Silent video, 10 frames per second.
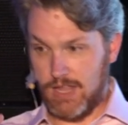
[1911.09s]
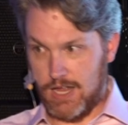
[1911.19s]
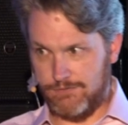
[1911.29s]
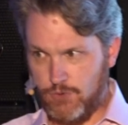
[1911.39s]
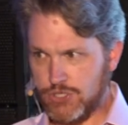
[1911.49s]

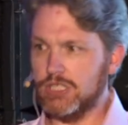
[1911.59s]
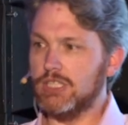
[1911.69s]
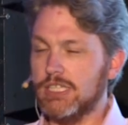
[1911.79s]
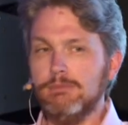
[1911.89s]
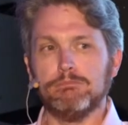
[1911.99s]

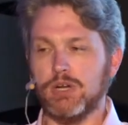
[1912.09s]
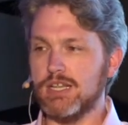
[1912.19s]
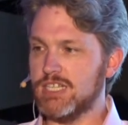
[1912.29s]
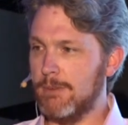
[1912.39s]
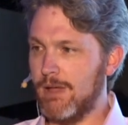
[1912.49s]
unfortunately,
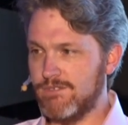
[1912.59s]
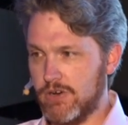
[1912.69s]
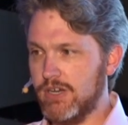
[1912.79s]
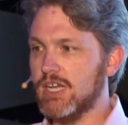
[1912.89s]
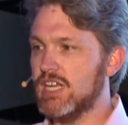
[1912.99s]
brings up a
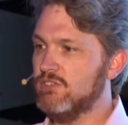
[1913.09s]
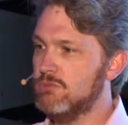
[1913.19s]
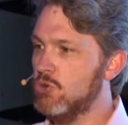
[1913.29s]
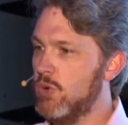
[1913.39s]
very uncomfortable